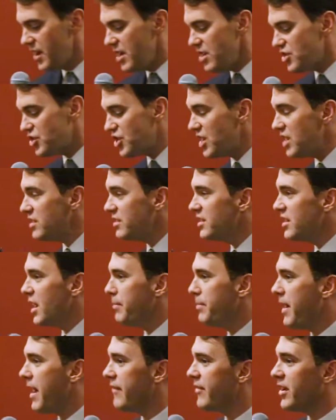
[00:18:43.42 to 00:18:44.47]
she ended
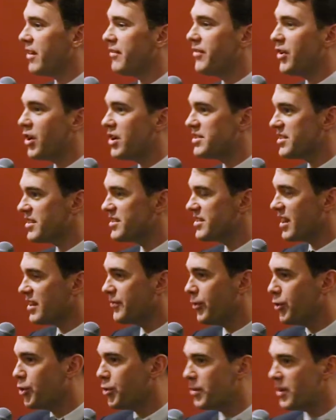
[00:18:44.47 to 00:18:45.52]
up having a very
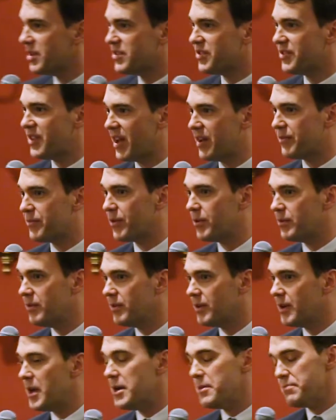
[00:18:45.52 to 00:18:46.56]
successful career at Stanford,